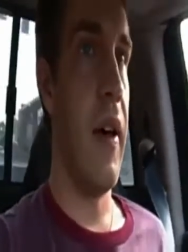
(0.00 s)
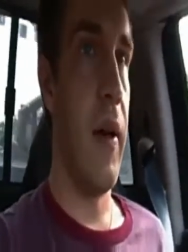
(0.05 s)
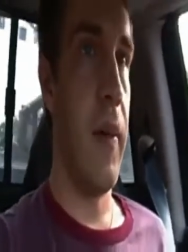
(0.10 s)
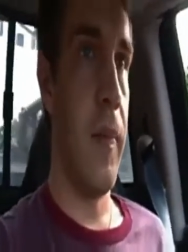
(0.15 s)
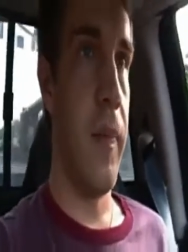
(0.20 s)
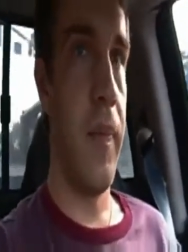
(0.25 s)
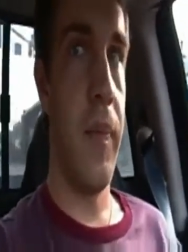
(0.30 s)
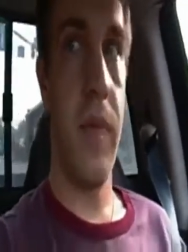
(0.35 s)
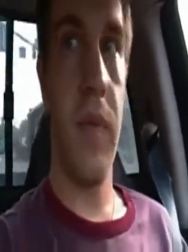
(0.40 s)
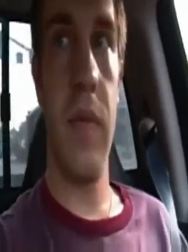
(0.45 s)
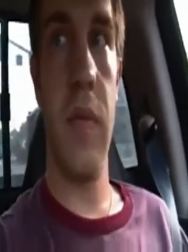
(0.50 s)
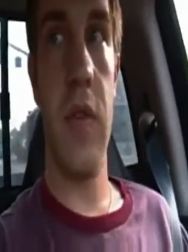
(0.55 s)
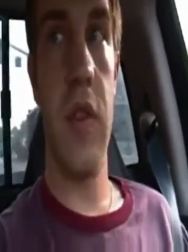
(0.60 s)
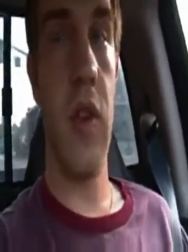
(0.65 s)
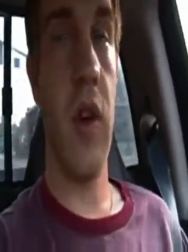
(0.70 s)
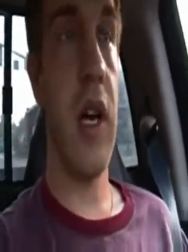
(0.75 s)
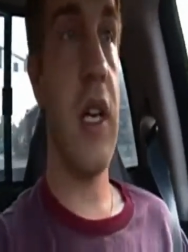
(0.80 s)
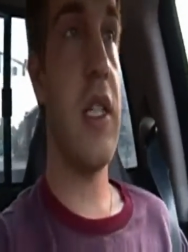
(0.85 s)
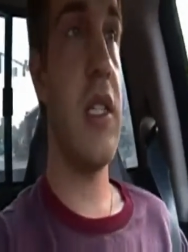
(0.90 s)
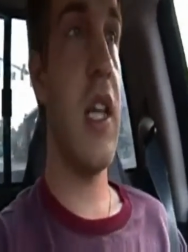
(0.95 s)
Um,
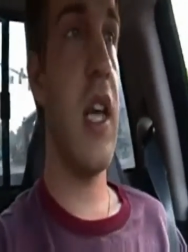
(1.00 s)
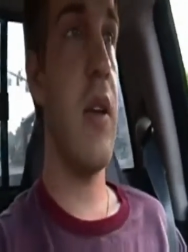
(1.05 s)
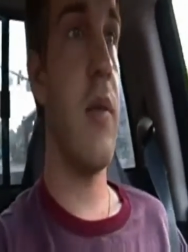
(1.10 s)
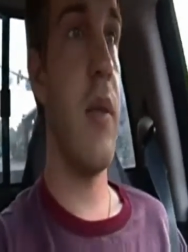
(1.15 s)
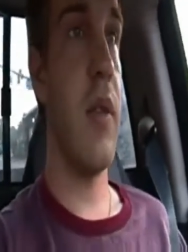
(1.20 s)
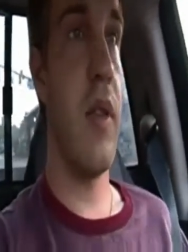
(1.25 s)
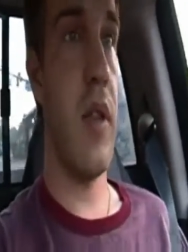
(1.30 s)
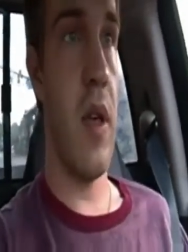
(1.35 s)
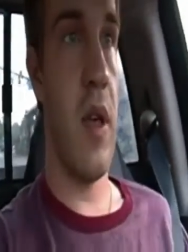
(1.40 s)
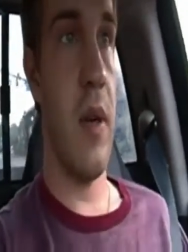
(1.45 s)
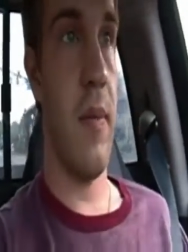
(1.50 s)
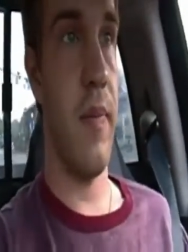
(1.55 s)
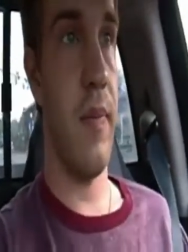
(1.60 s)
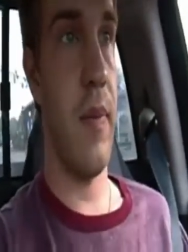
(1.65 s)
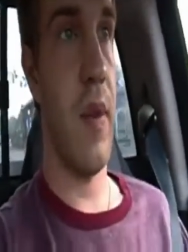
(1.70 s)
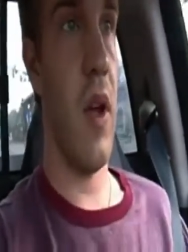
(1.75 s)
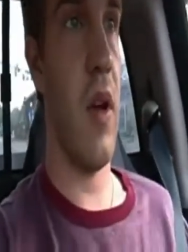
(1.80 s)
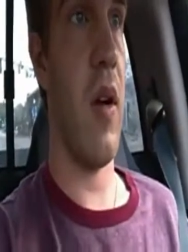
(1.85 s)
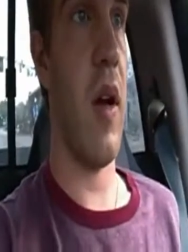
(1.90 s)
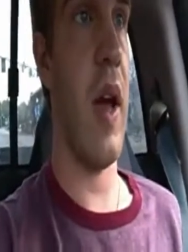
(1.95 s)
so I stayed with them,
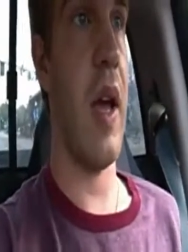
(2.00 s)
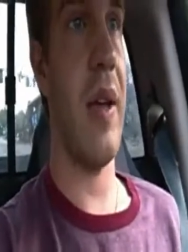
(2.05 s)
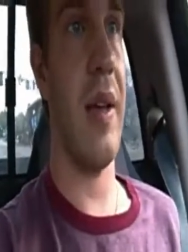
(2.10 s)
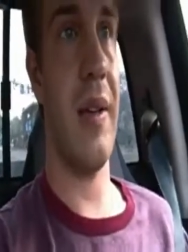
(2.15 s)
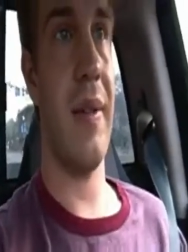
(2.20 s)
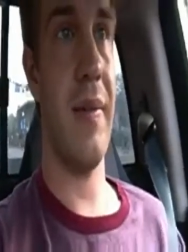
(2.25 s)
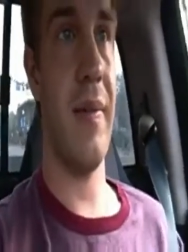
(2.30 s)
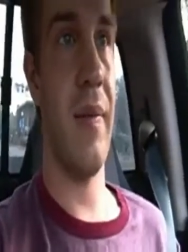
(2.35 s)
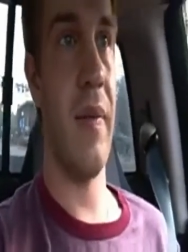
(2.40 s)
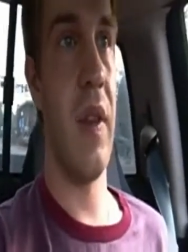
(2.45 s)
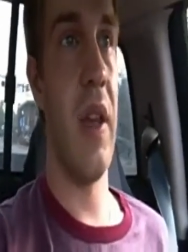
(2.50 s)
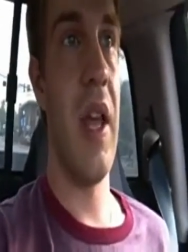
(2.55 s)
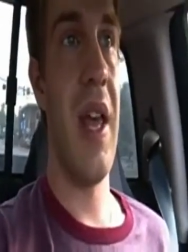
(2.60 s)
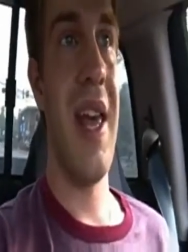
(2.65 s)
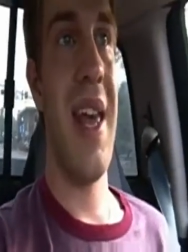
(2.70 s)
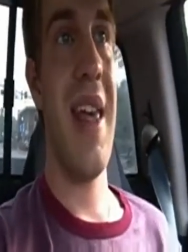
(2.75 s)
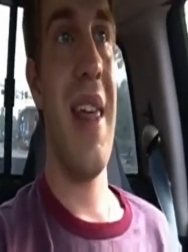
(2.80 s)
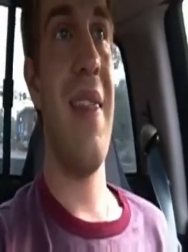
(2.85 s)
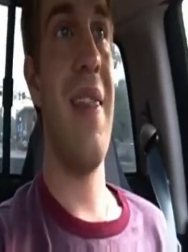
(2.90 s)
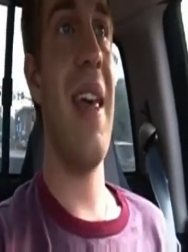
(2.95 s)
alright?
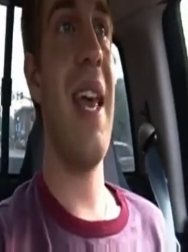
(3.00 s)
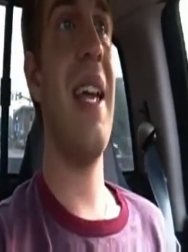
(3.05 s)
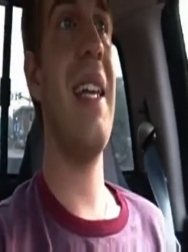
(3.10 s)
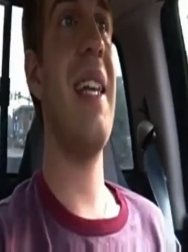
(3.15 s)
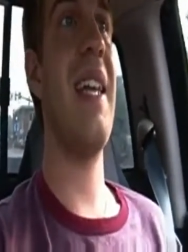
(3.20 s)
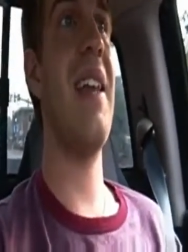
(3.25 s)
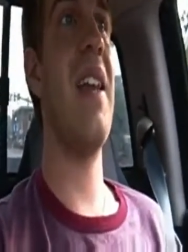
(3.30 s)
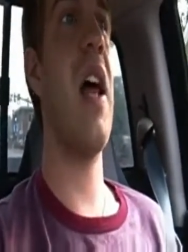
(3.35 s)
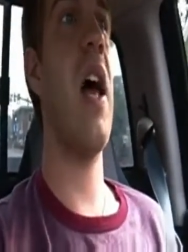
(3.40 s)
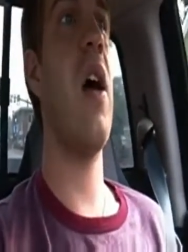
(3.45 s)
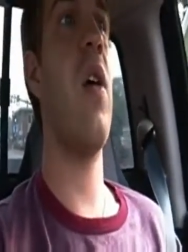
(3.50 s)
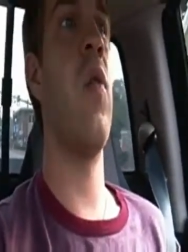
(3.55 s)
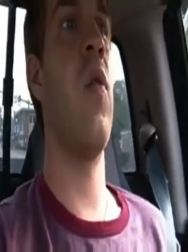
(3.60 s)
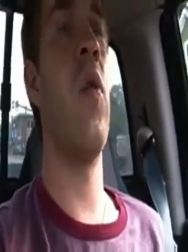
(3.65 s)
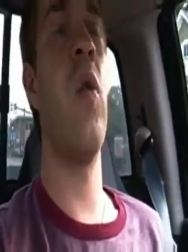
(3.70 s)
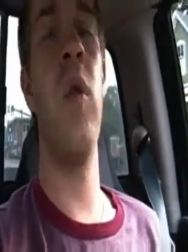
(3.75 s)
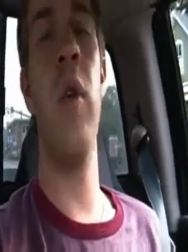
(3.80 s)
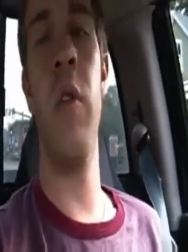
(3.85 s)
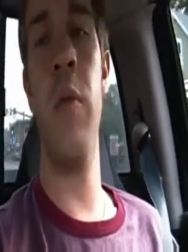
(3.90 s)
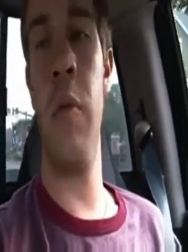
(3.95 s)
They did
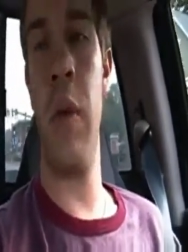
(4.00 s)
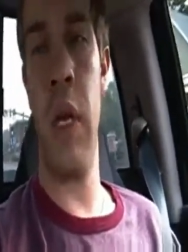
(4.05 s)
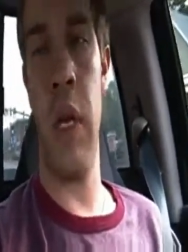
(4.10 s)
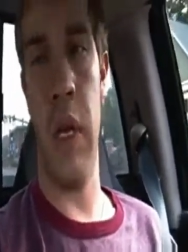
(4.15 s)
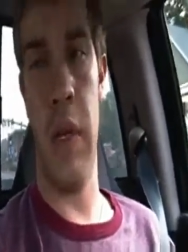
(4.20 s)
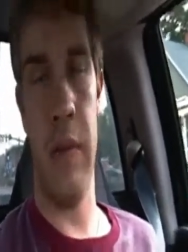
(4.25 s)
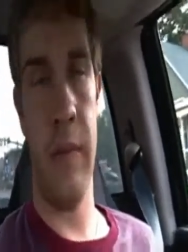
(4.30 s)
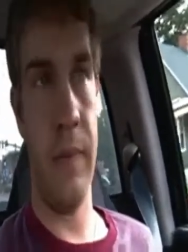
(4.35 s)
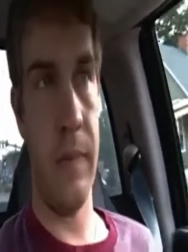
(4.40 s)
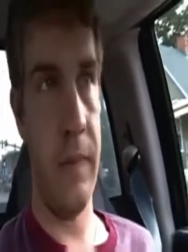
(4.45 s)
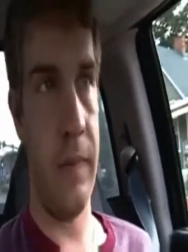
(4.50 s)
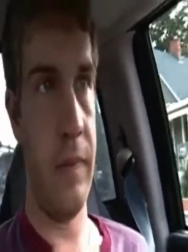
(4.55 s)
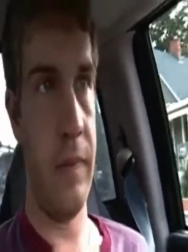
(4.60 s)
not warn me